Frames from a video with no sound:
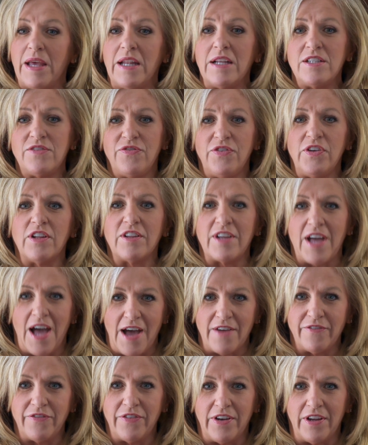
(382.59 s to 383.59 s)
made us feel
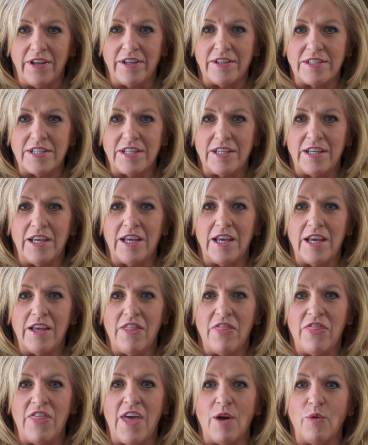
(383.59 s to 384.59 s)
confident
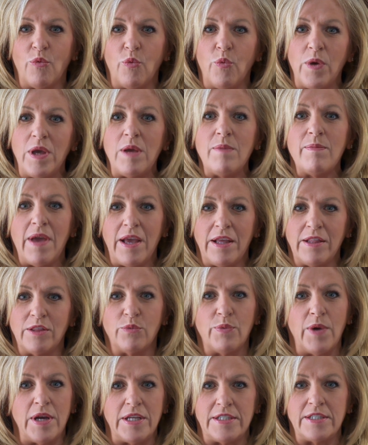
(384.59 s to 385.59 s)
that we made
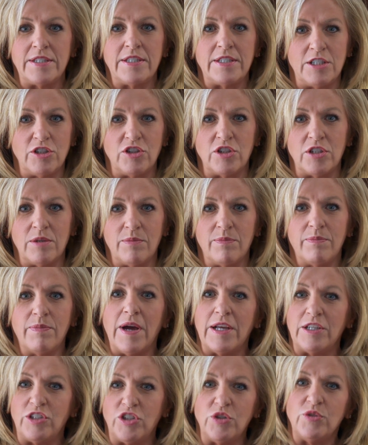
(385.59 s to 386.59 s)
the right decision
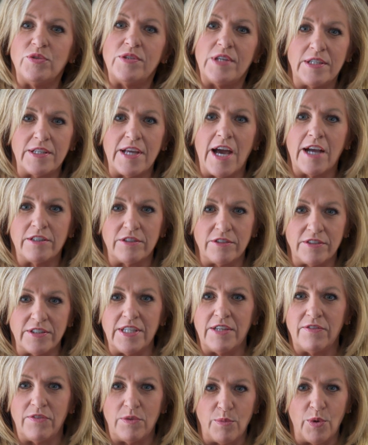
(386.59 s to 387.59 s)
by choosing Dr.
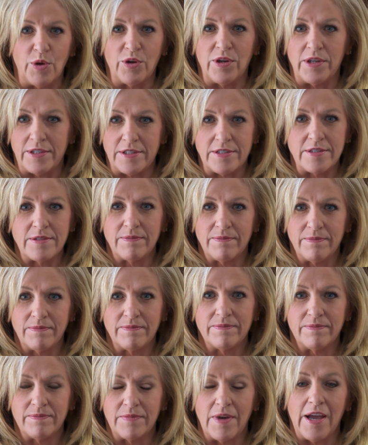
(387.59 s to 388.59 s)
Stephen Morris.
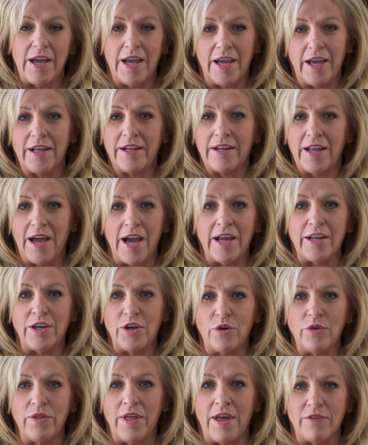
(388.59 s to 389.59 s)
And I
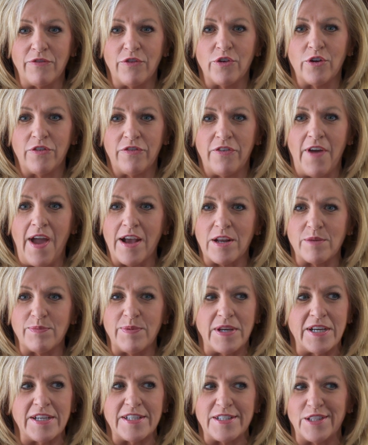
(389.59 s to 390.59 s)
know that for a fact
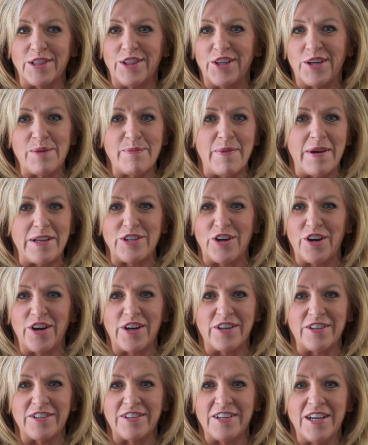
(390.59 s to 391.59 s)
because look at my
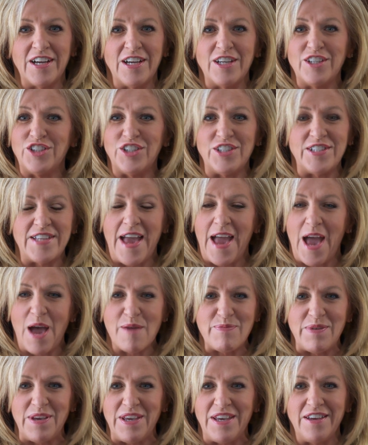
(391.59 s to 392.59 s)
daughter. She's
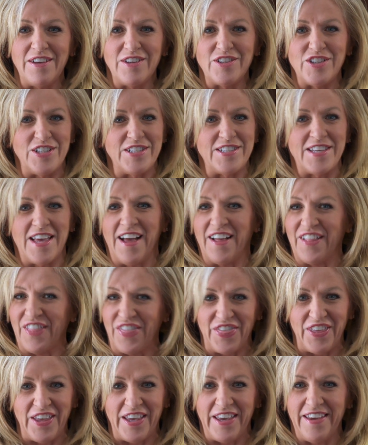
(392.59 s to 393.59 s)
happy, she's
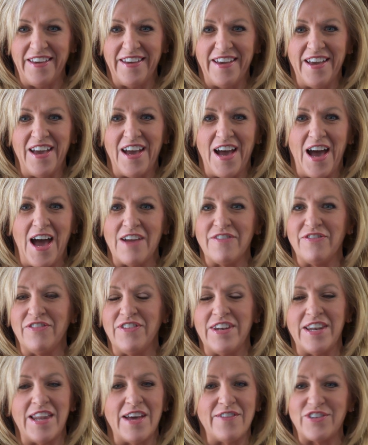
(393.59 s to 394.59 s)
healthy. I've
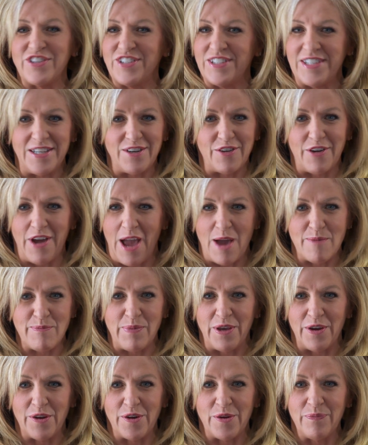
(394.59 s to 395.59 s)
never seen her
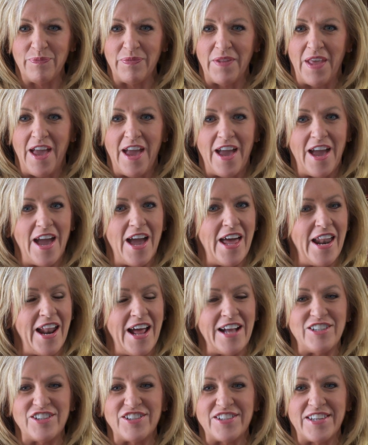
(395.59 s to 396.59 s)
happier, and
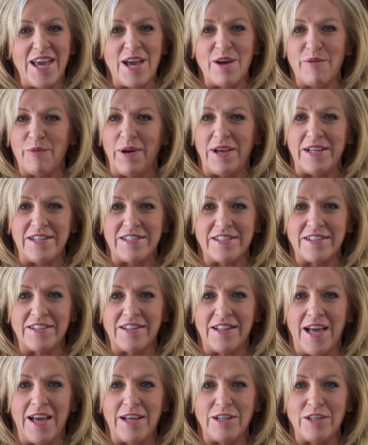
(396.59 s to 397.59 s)
I just can't wait
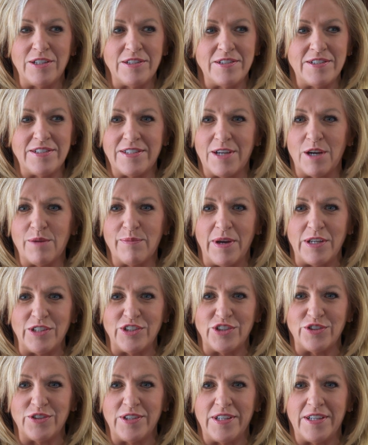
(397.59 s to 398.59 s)
till I start my
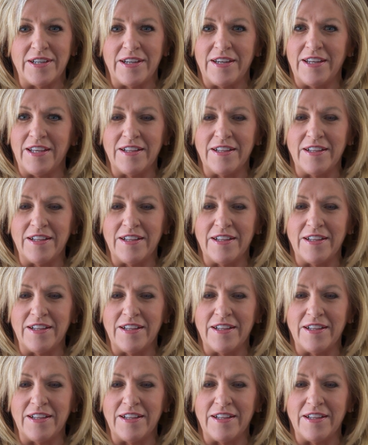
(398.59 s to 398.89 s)
journey on